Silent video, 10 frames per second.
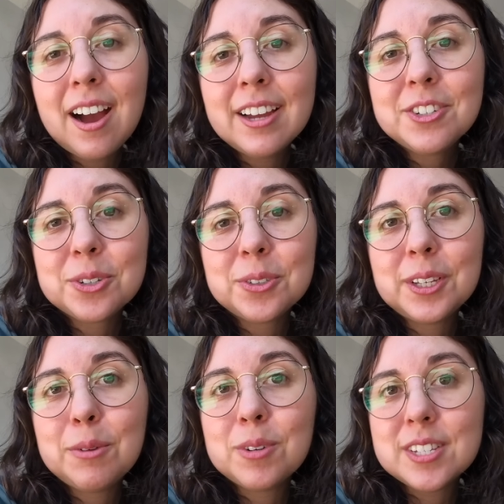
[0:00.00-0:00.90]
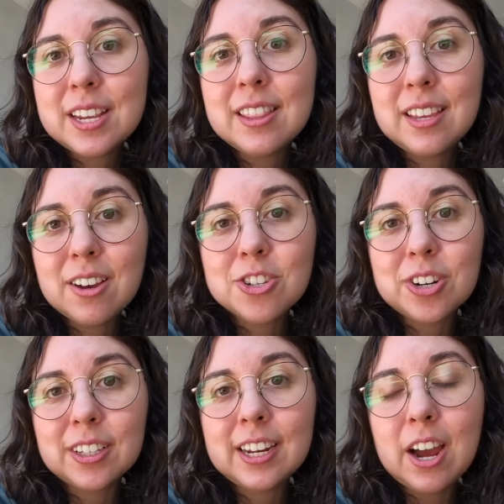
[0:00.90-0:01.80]
I truly was in the
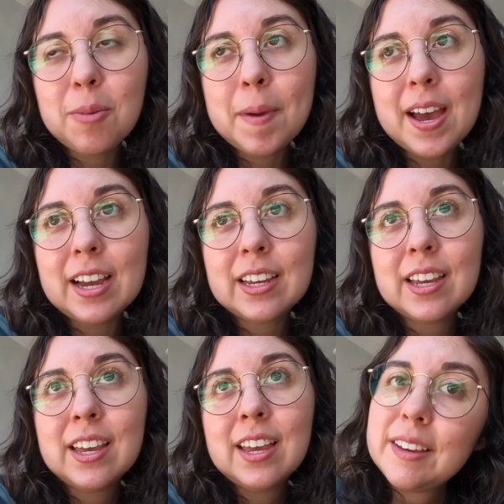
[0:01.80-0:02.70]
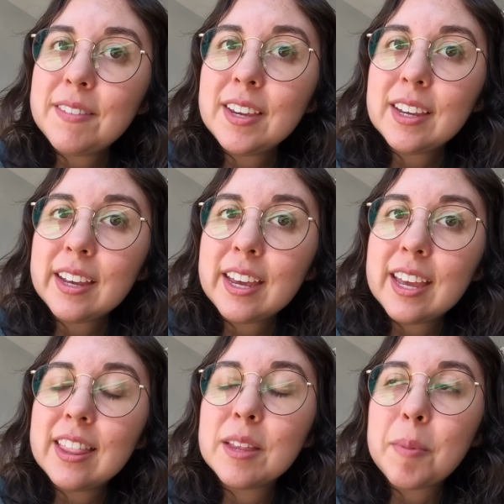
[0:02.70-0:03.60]
Australian outback, living
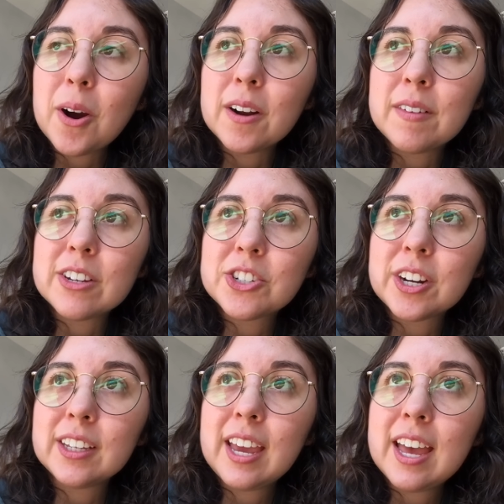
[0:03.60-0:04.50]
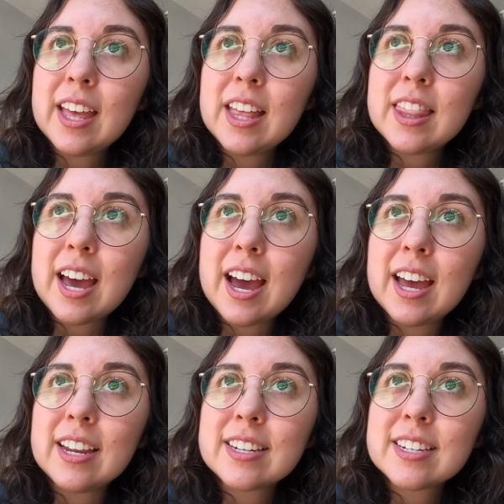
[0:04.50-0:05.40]
in the part of Australia
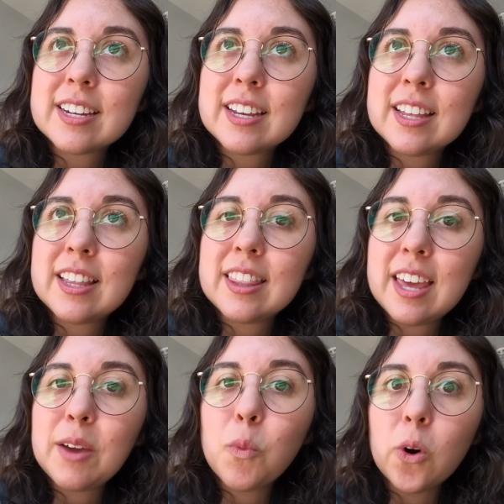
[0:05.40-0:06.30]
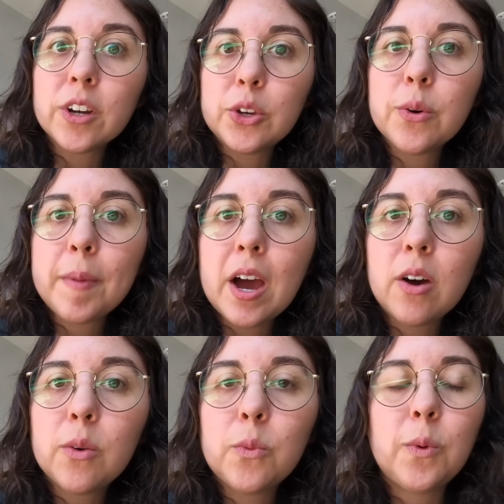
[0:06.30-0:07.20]
that they warn you
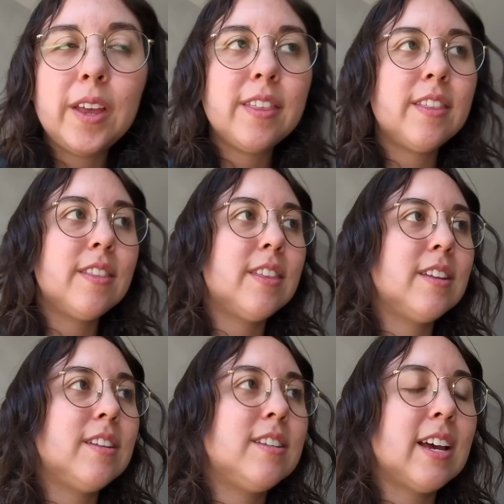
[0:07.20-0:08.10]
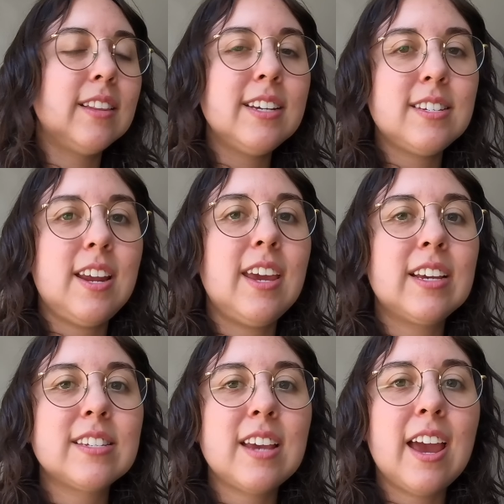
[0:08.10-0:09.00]
about, with the deadly
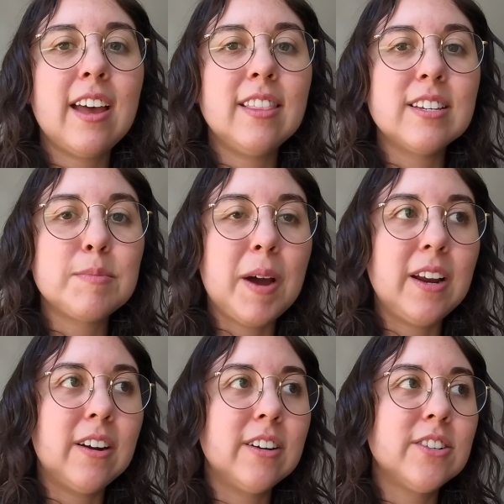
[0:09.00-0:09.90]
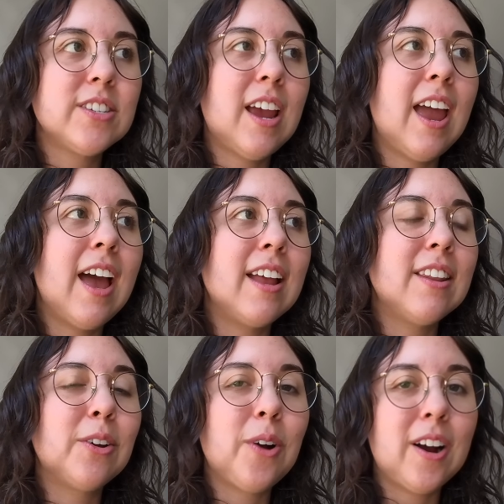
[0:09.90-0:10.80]
snakes and the spiders
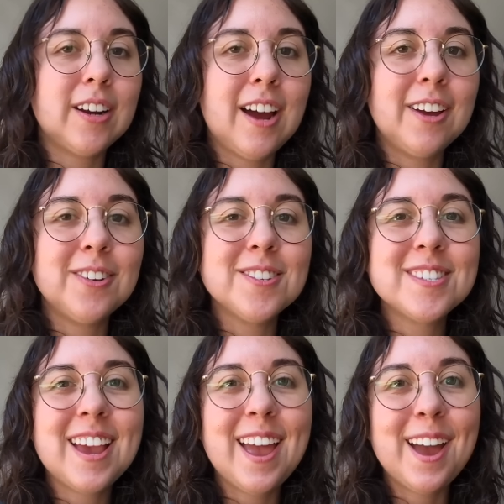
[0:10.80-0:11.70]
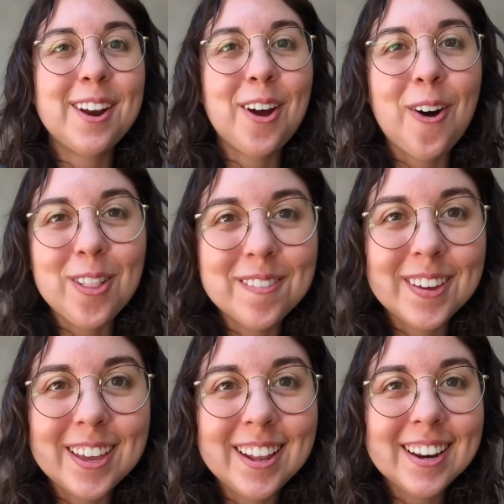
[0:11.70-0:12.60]
and the crocodiles and all of
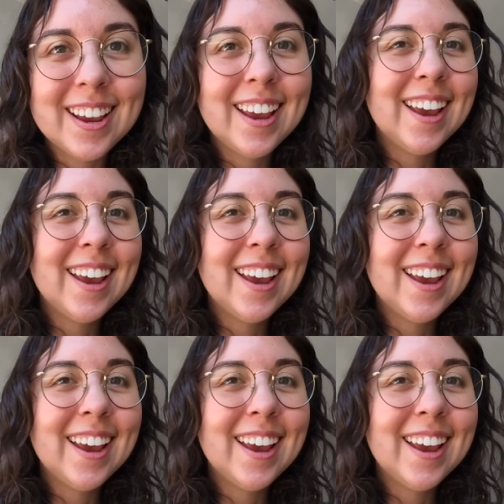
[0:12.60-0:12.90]
it.